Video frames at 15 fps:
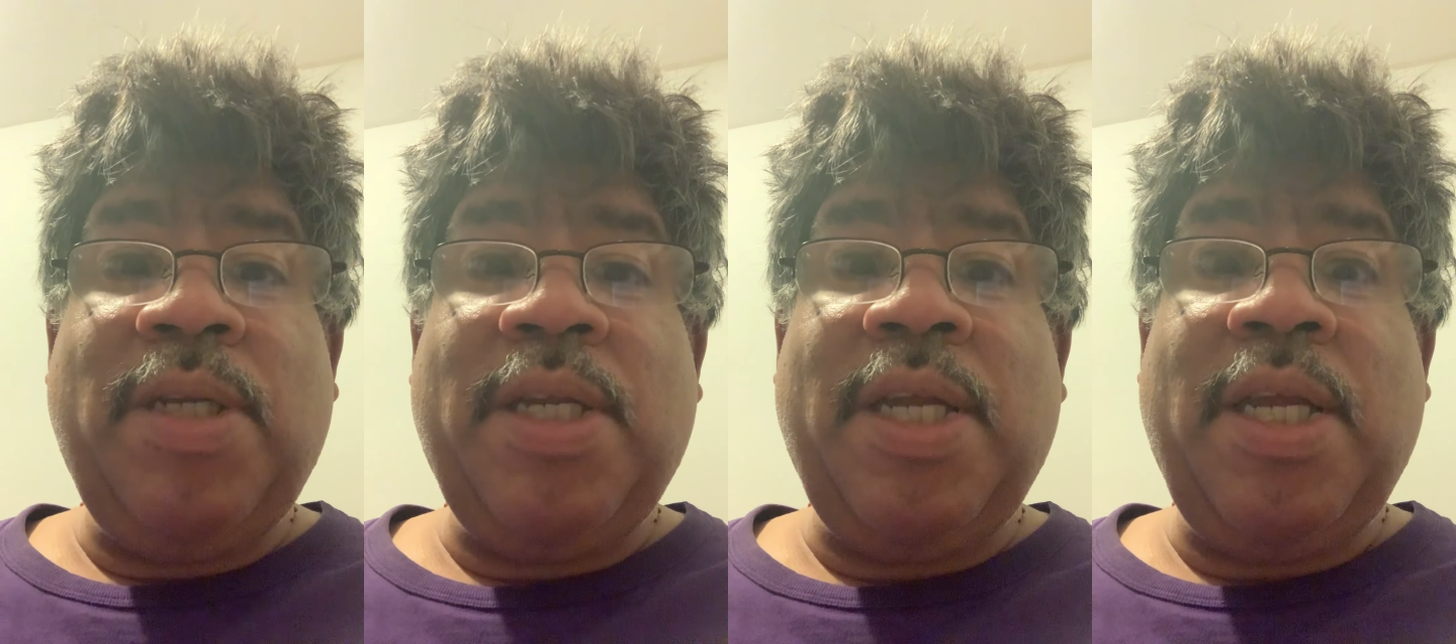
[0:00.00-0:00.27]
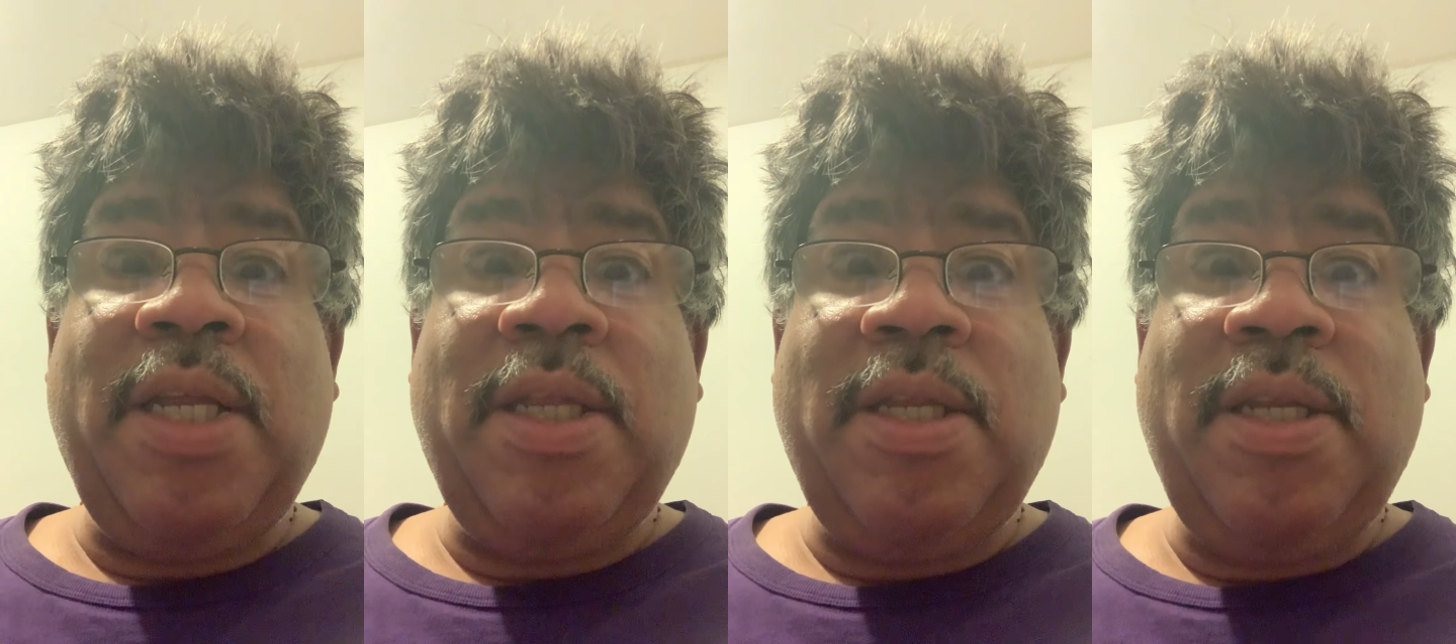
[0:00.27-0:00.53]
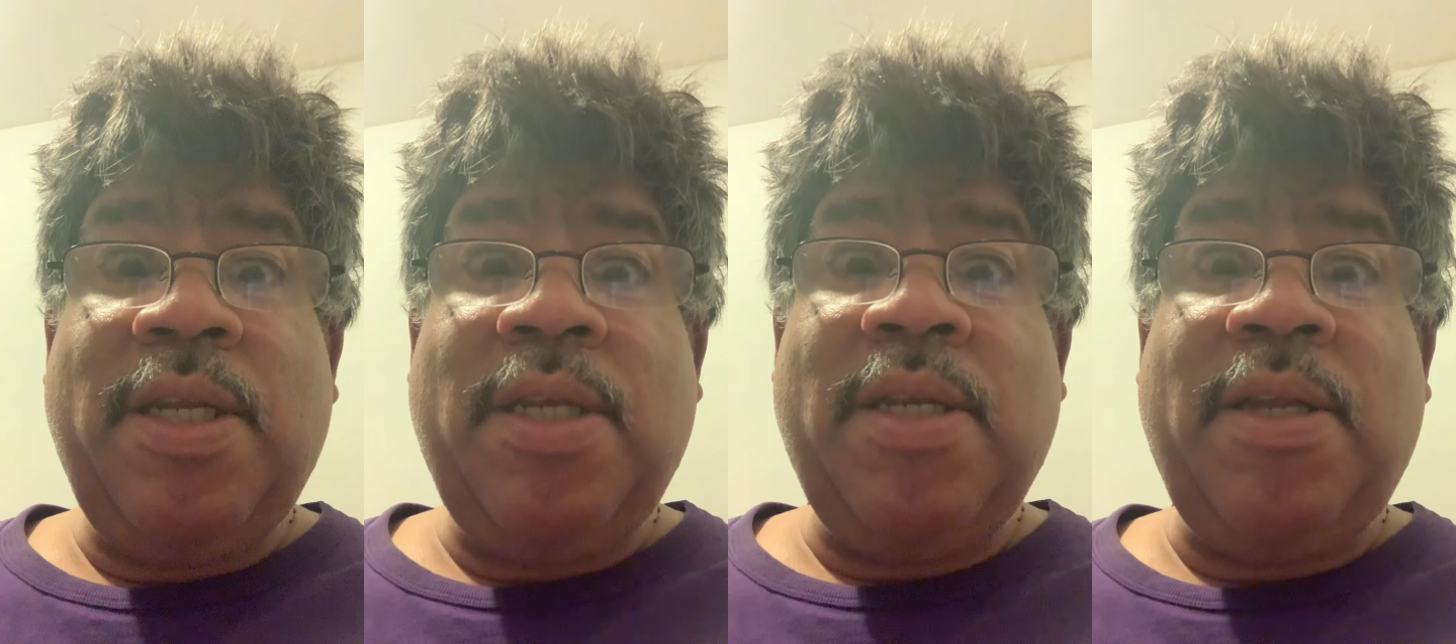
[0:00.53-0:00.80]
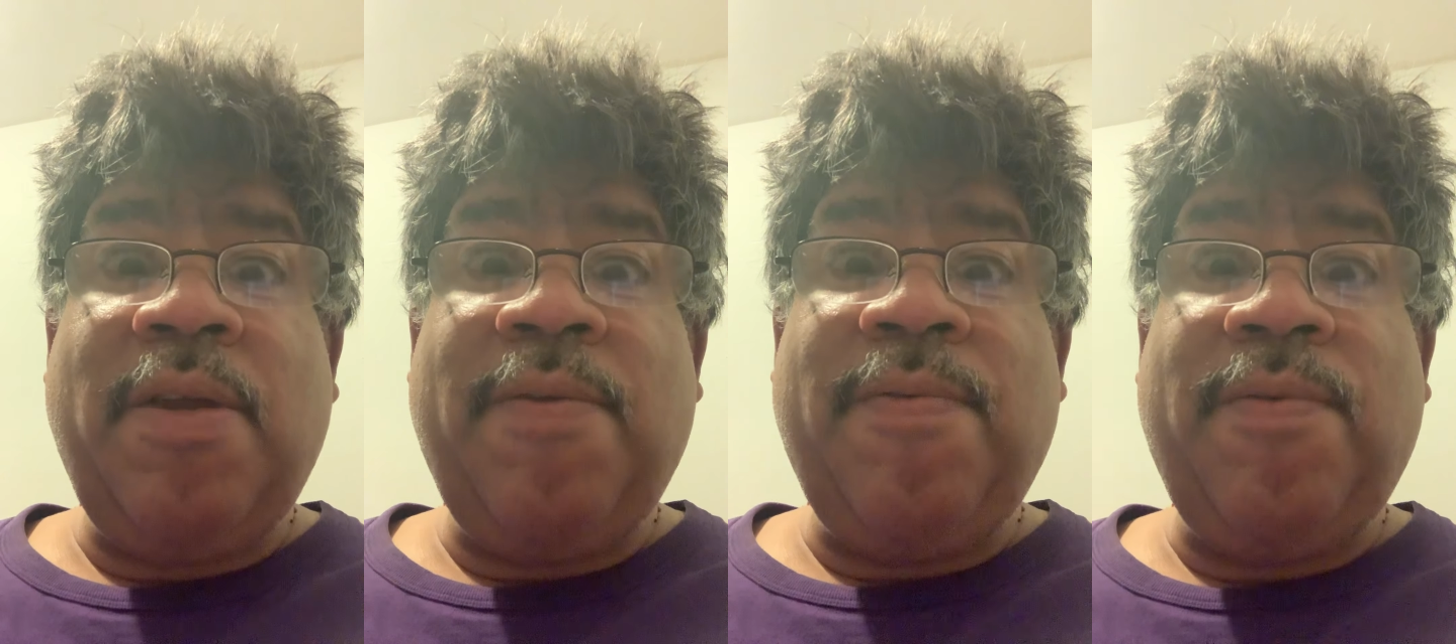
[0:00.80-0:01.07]
get this
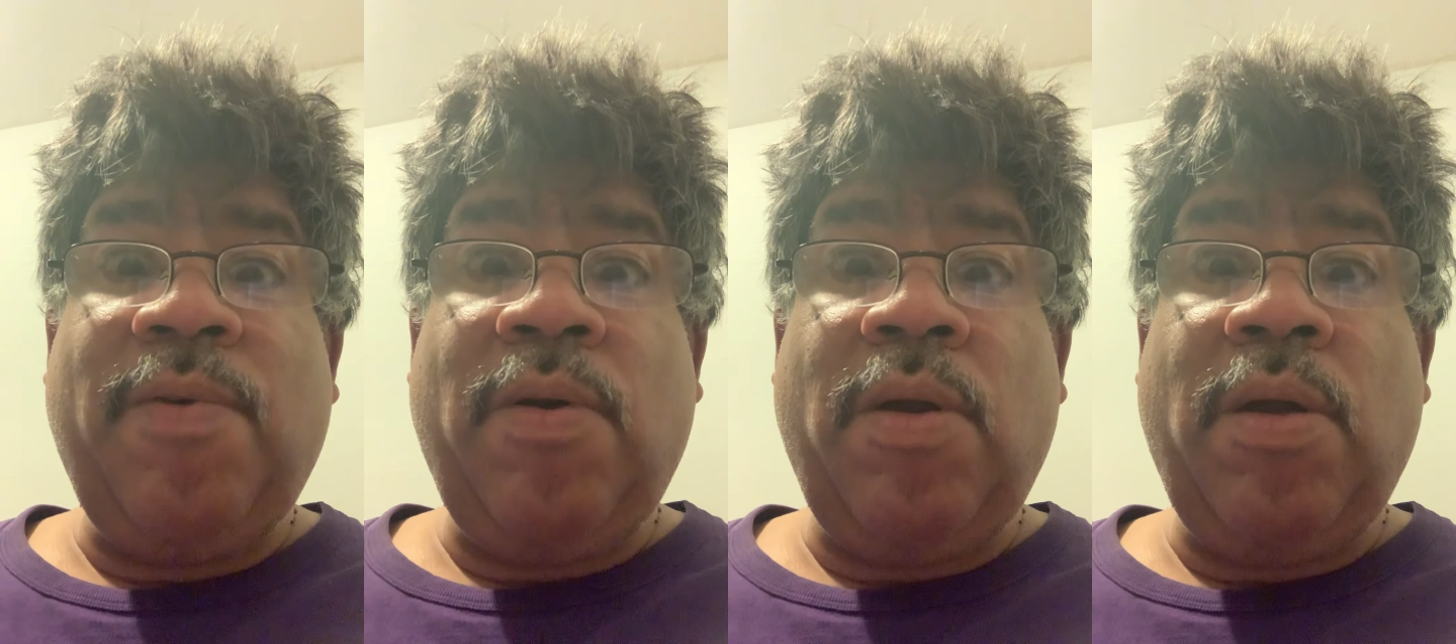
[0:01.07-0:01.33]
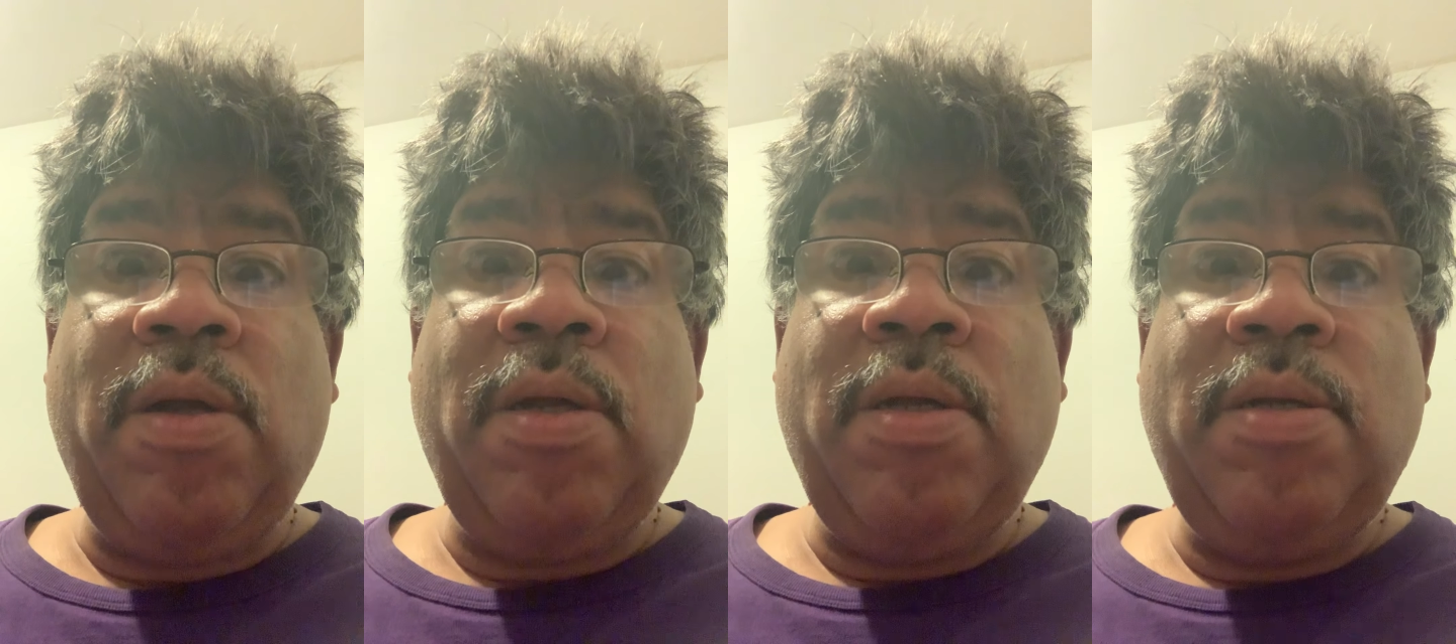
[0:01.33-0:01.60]
stuff wrong?